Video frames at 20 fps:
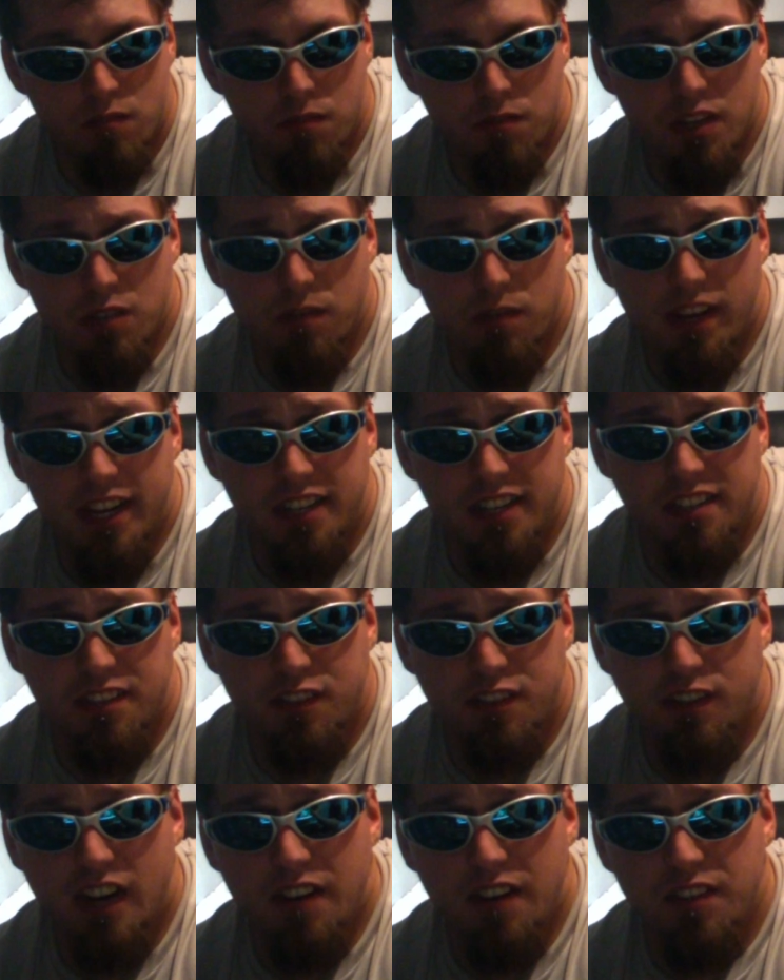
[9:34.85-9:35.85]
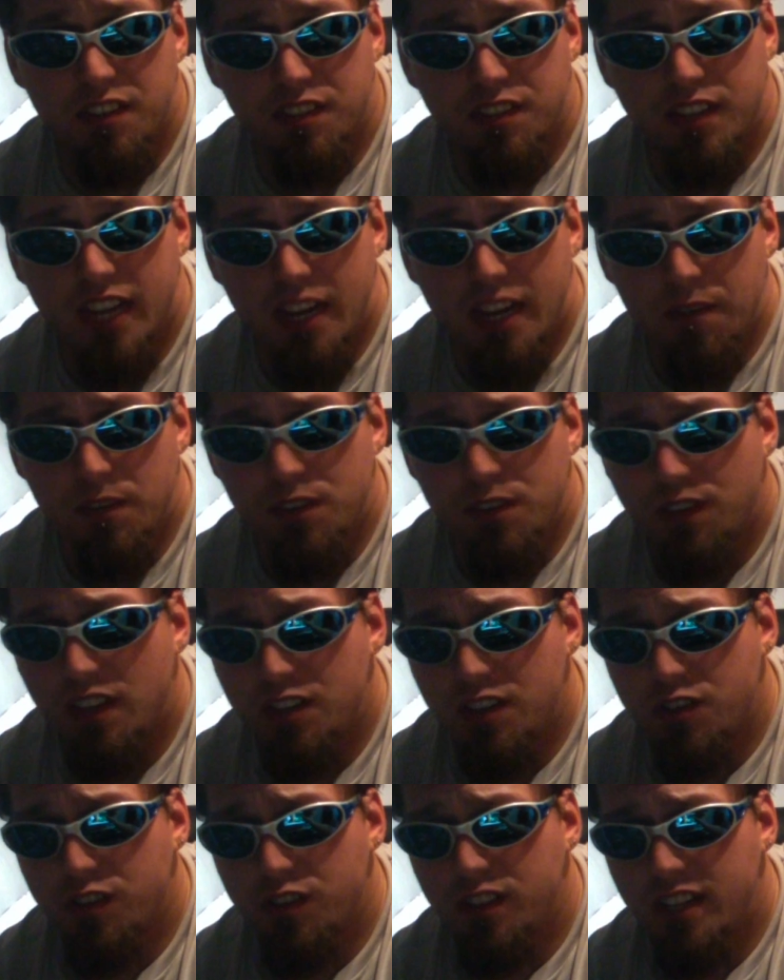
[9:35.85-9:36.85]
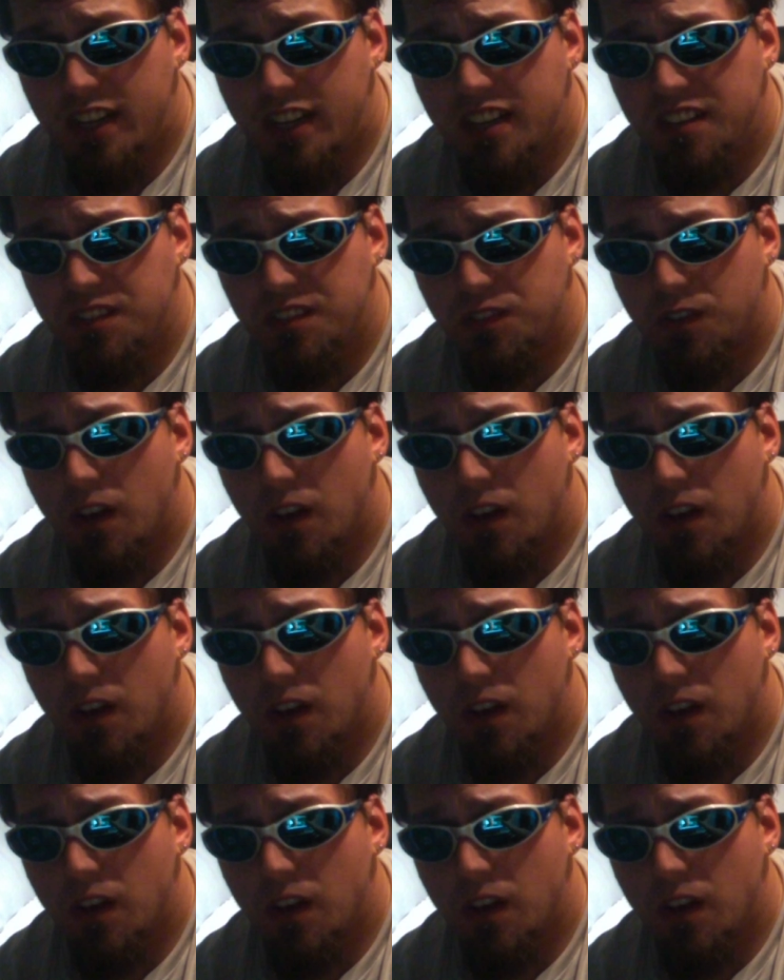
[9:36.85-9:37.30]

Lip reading: Best way I can describe this game essentially is